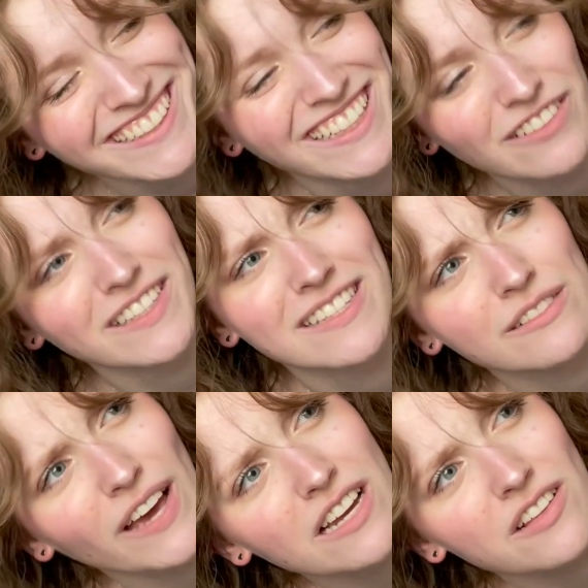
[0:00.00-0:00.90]
If this is
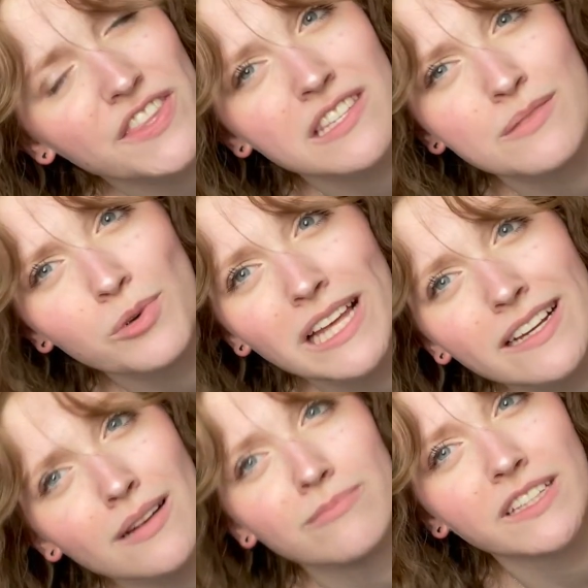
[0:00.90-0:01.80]
fashion, this is more like
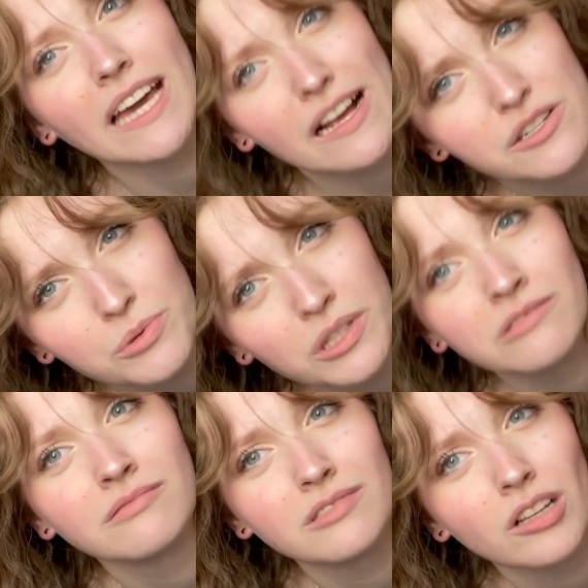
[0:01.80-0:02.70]
comfy casual
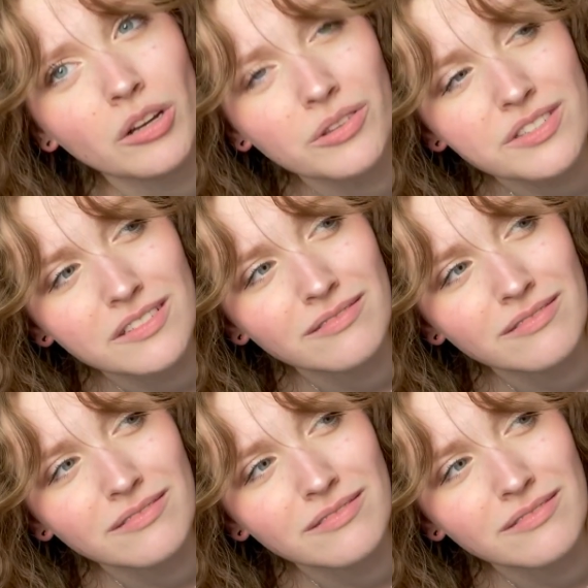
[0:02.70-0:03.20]
clothes.